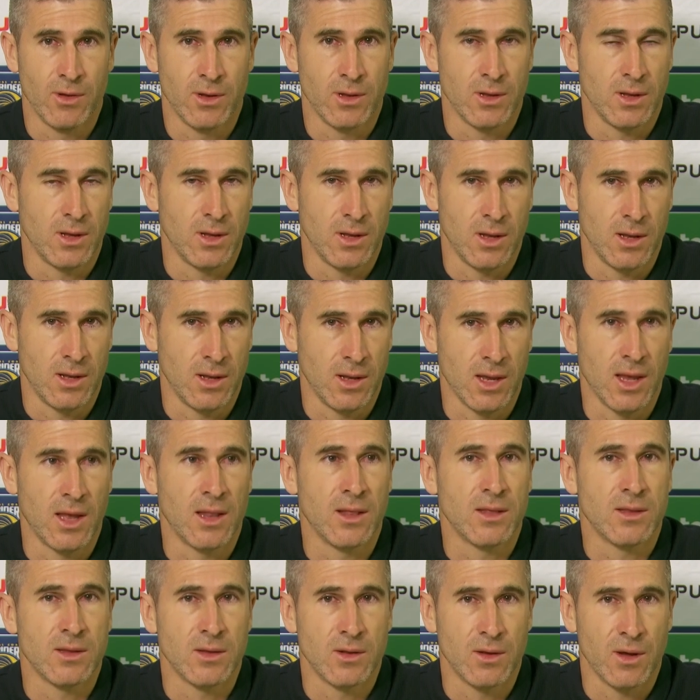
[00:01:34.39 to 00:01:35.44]
And
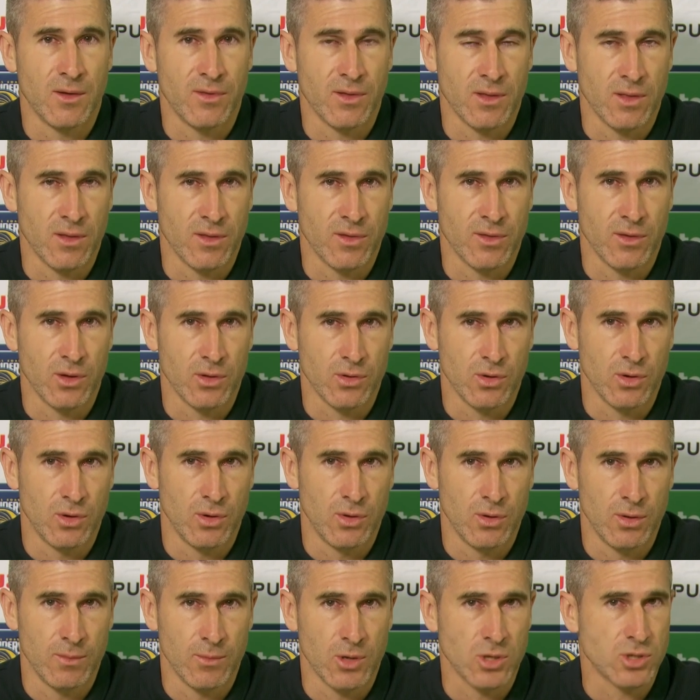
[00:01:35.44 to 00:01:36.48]
again, you know, I think the third
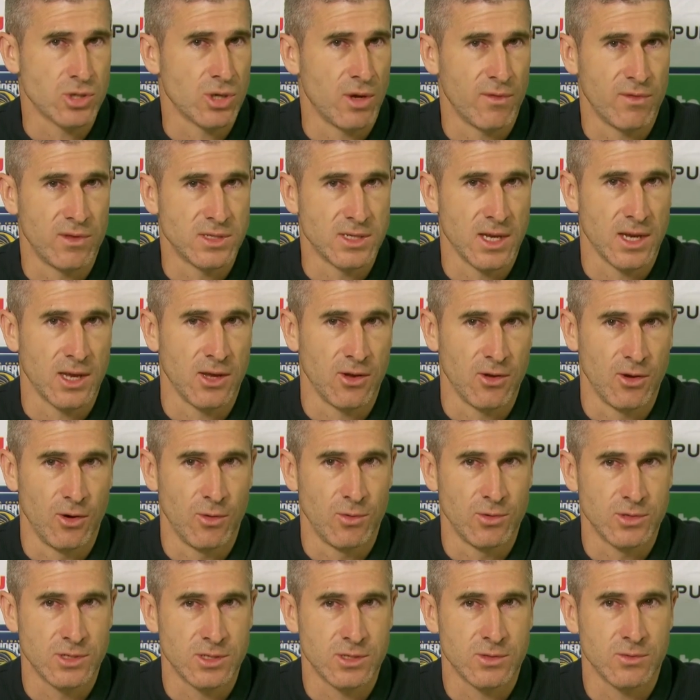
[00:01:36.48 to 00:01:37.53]
goal, not sure if the second goal
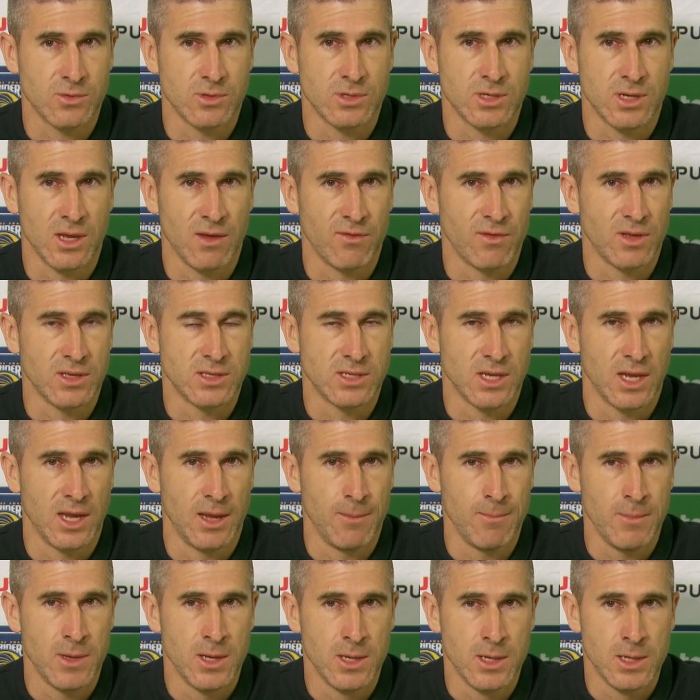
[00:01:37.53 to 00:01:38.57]
was gifted to
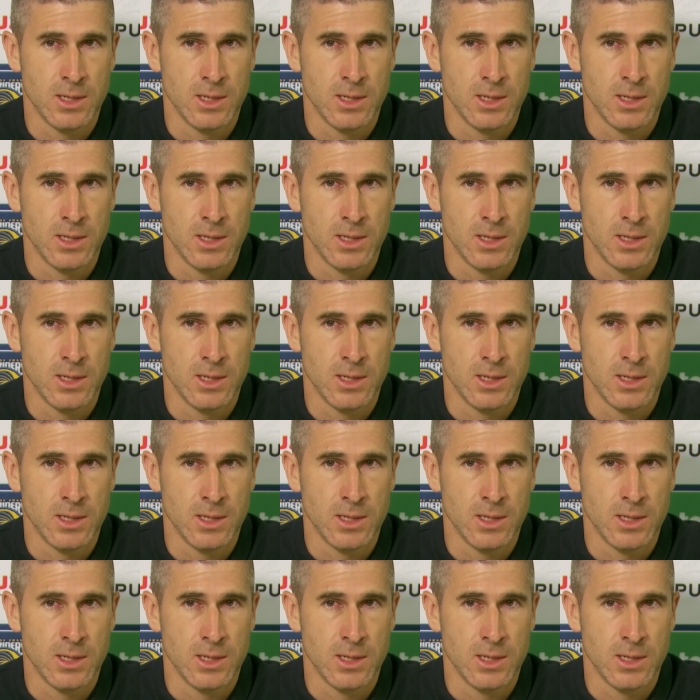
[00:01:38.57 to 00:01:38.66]
him.